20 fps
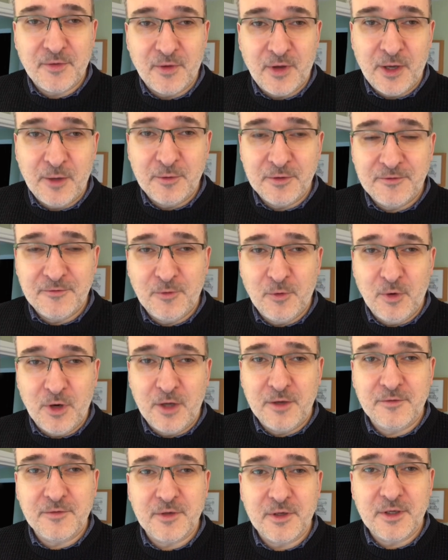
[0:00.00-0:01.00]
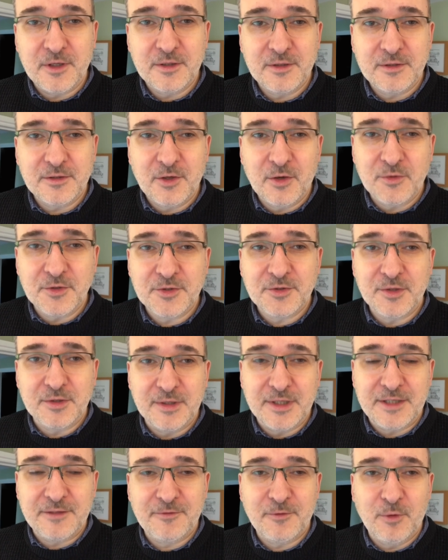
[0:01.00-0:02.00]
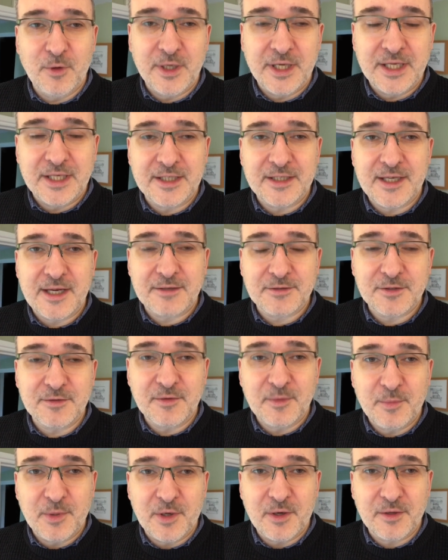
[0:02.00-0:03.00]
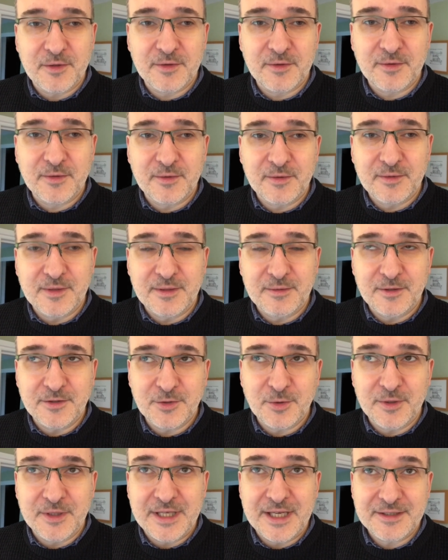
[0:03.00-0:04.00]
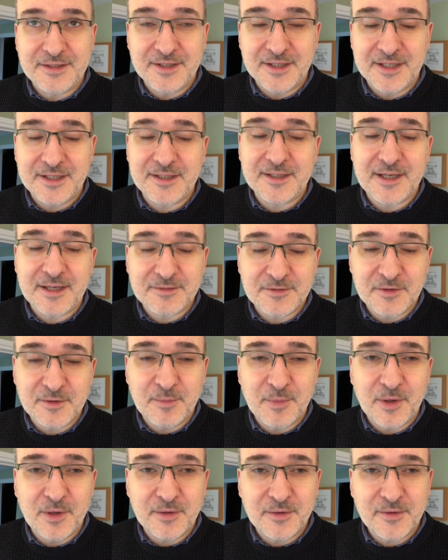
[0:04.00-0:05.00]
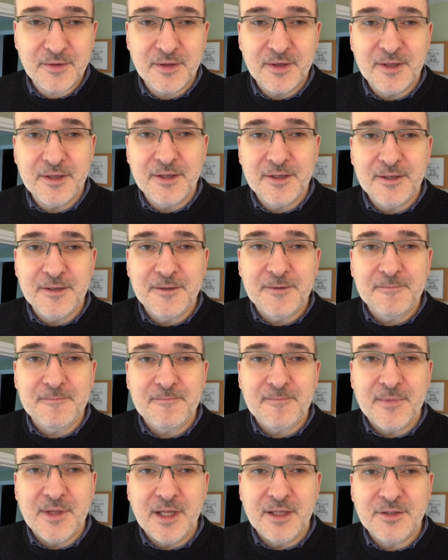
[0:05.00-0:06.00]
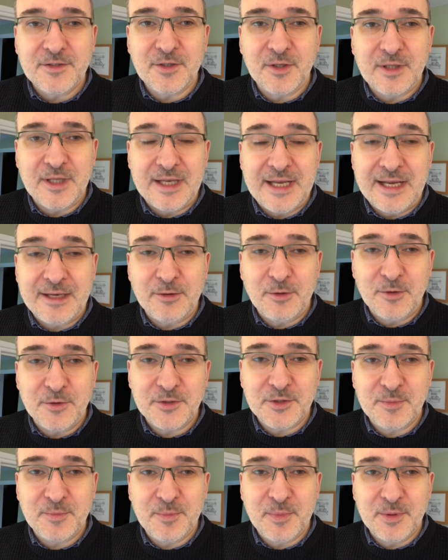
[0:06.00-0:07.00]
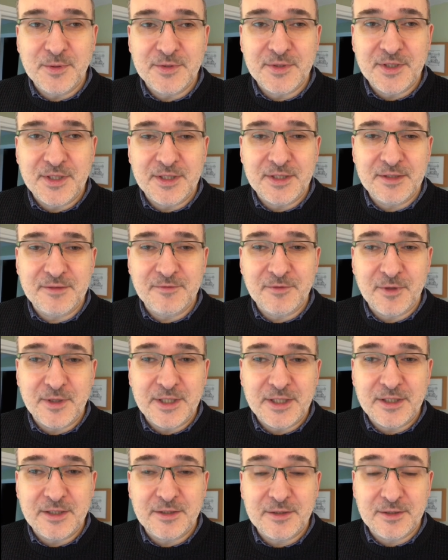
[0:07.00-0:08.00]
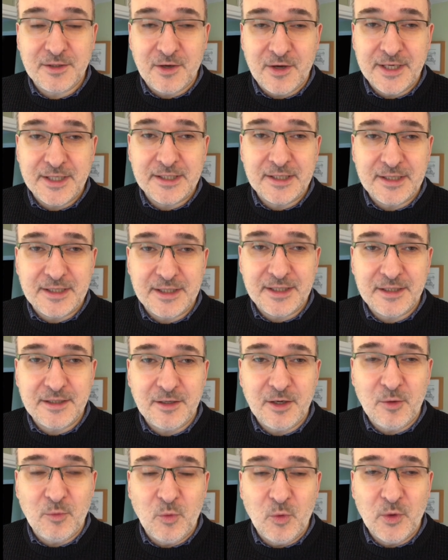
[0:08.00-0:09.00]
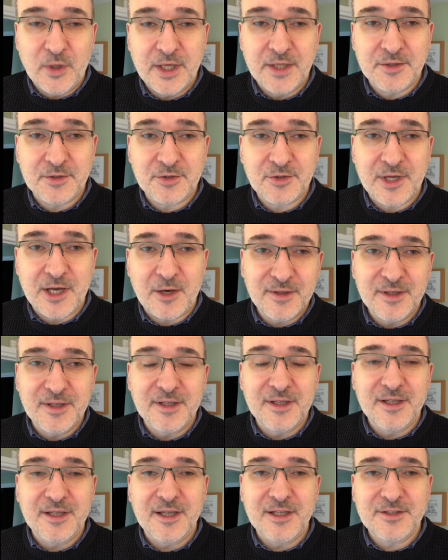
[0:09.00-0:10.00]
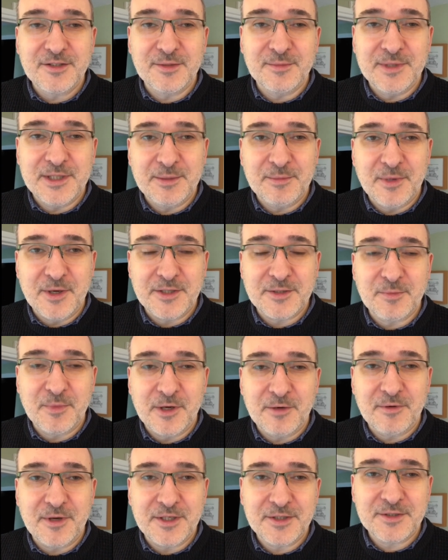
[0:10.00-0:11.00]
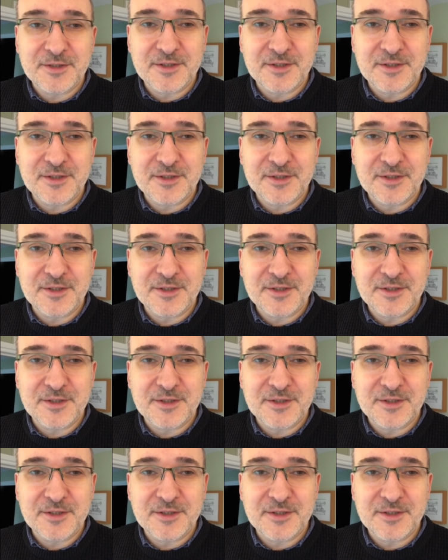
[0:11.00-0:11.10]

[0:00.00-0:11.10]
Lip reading: I would fall over constantly, falling in and out of the bath. Sorry, getting in and out of the bath. So the landlords put in very kindly a walk-in shower to minimise my risk.